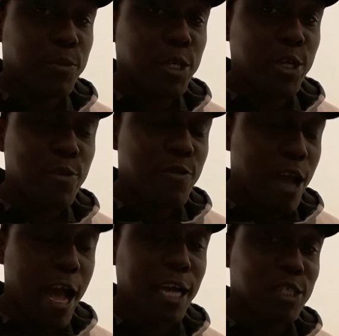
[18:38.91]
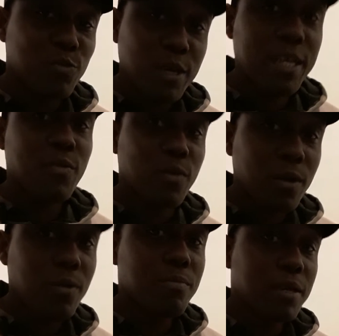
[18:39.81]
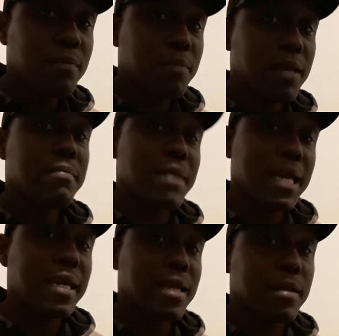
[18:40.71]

to you guys with will be me making,